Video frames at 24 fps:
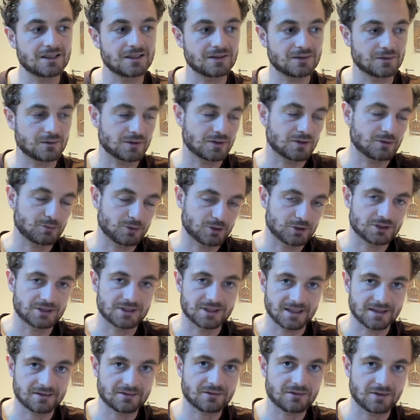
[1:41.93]
or the
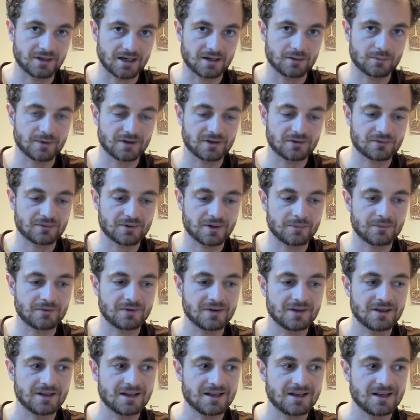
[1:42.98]
Persian letters, the Arabic script,
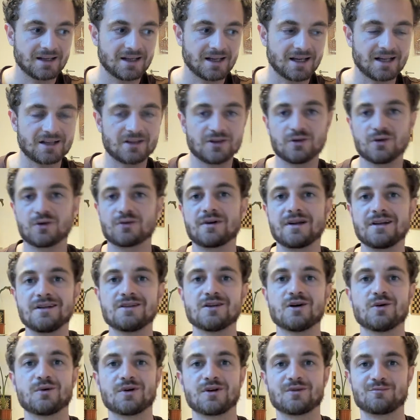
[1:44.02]
and you already
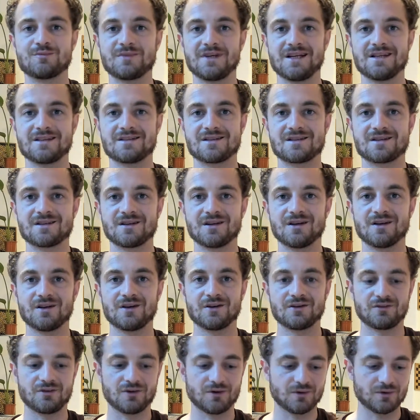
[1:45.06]
know what it means.
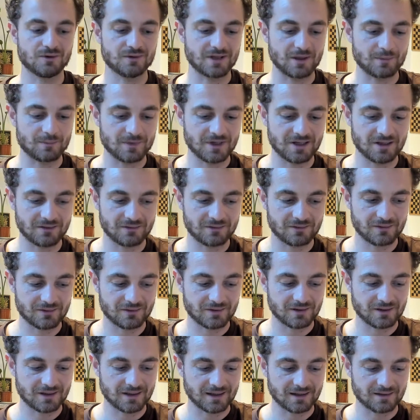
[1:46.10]
So that means
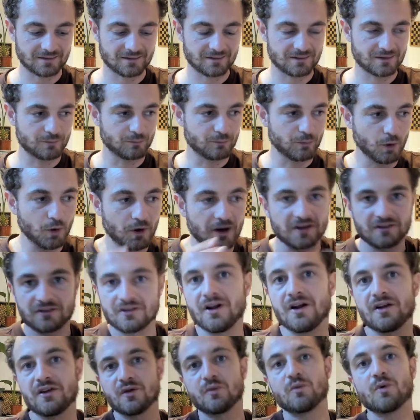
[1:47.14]
that the book has
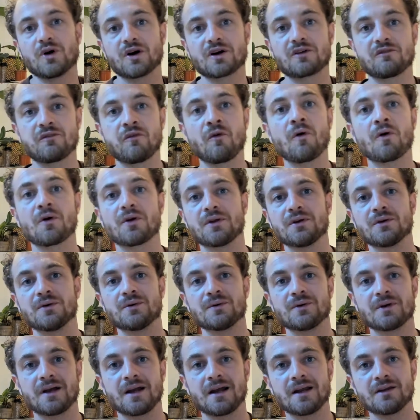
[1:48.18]
done the work for you,
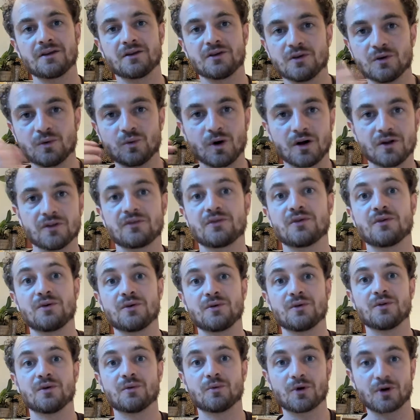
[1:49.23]
and you want to
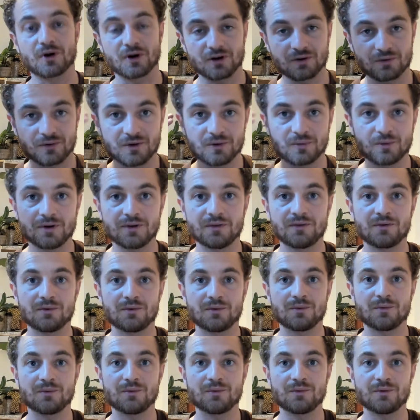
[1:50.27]
do the work. You want
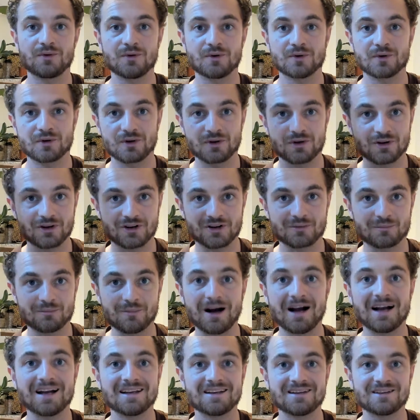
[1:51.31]
your
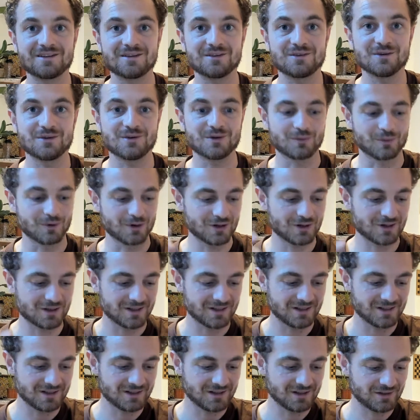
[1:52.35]
mind to do the work,
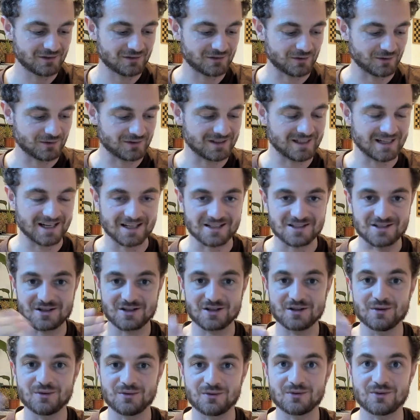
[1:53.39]
so it gets
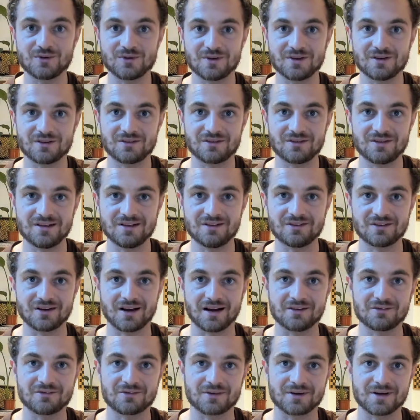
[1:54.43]
used to this
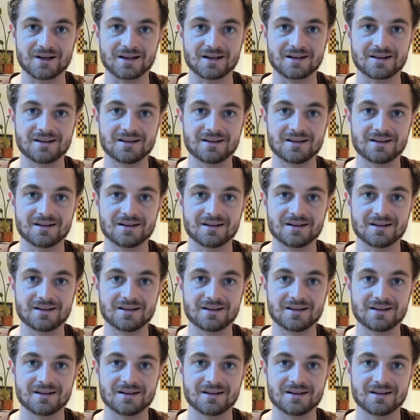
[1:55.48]
deciphering